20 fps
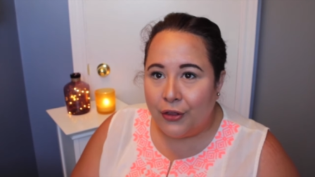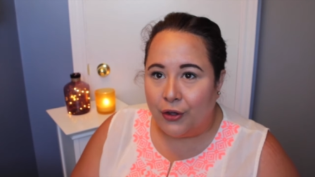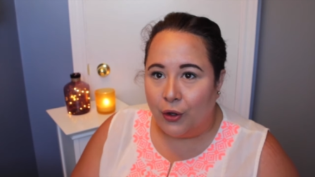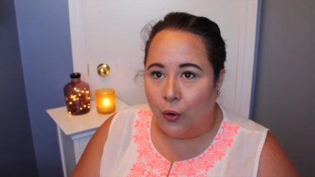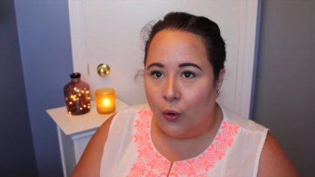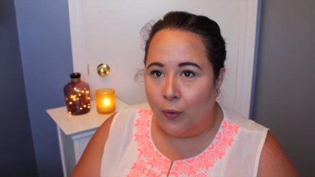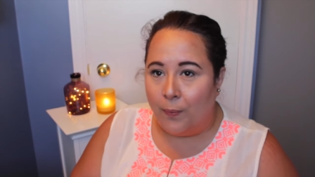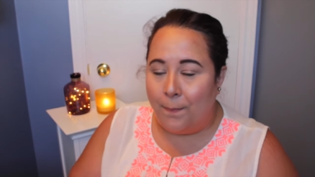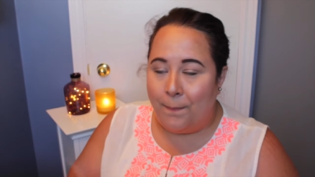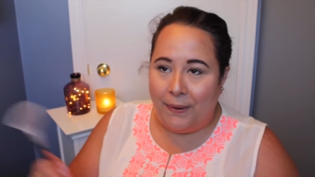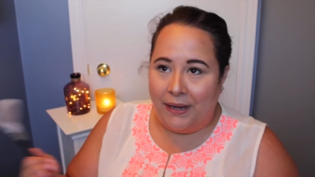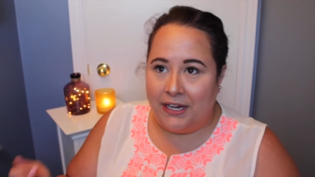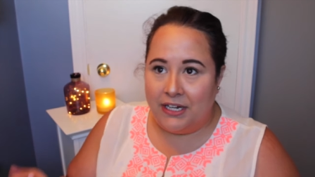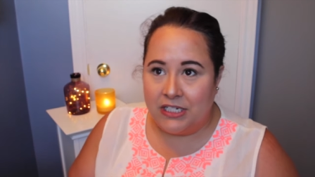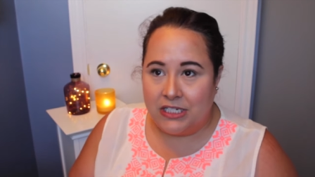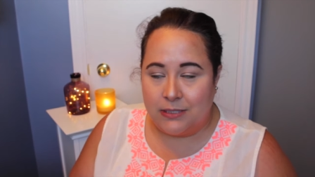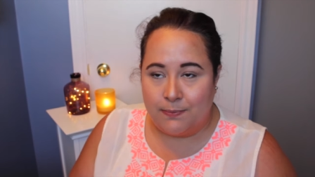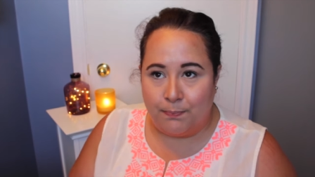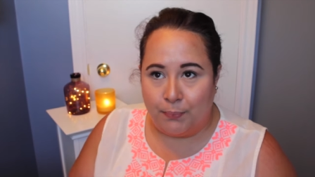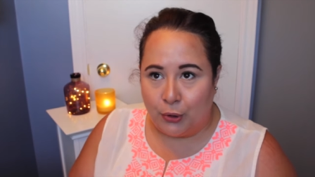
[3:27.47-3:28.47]
the whole
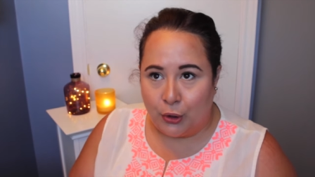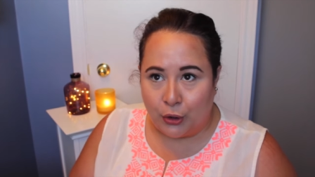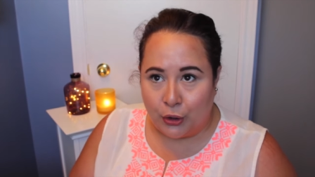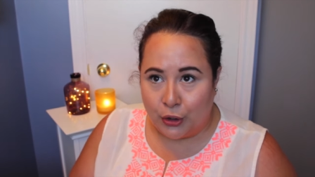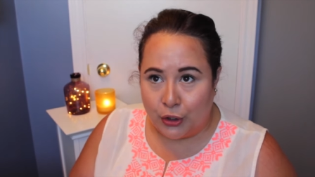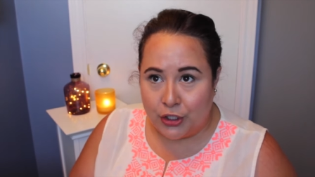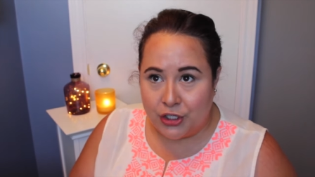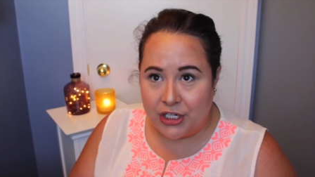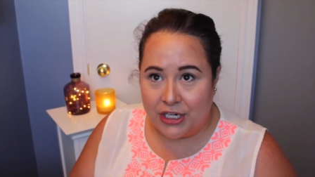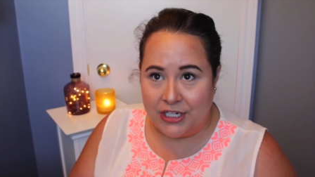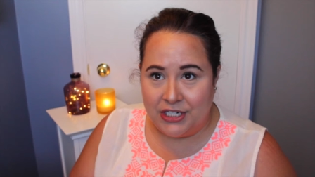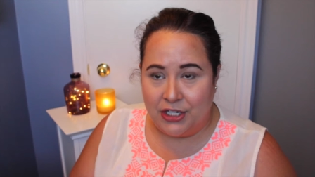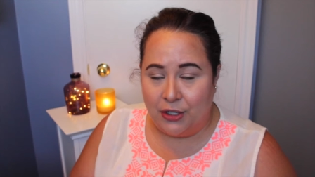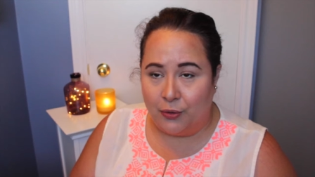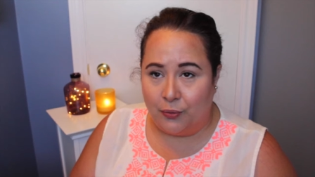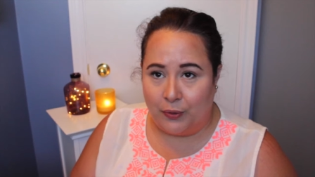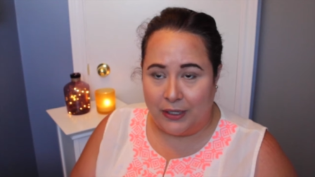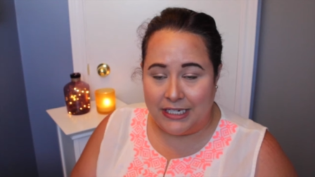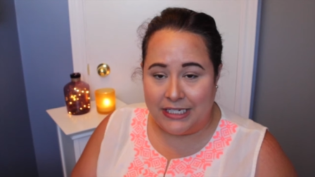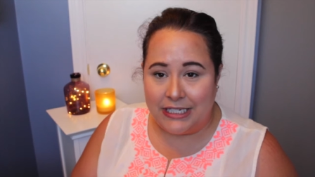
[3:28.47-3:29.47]
big splurge
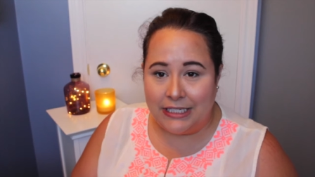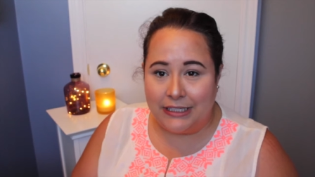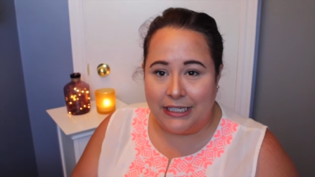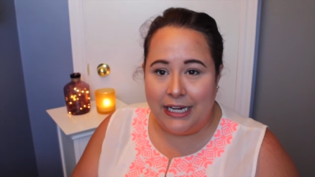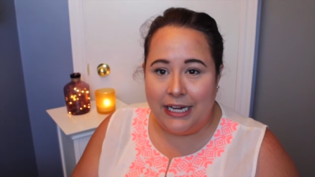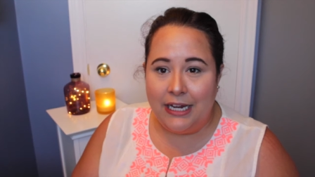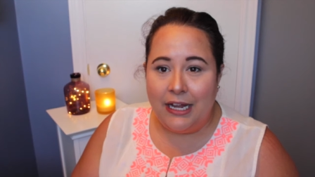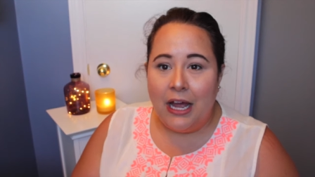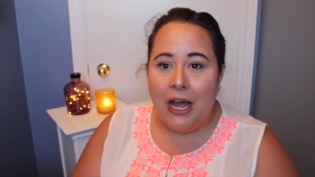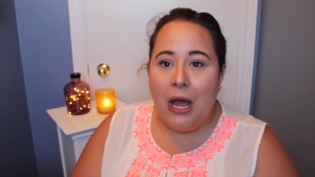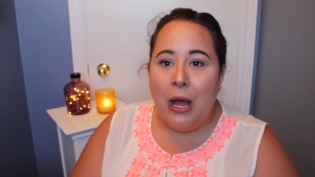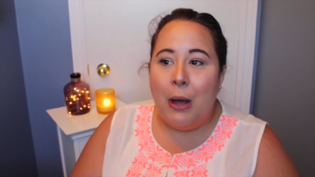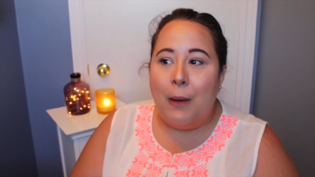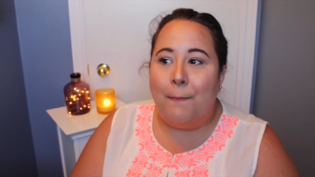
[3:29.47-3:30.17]
until recently,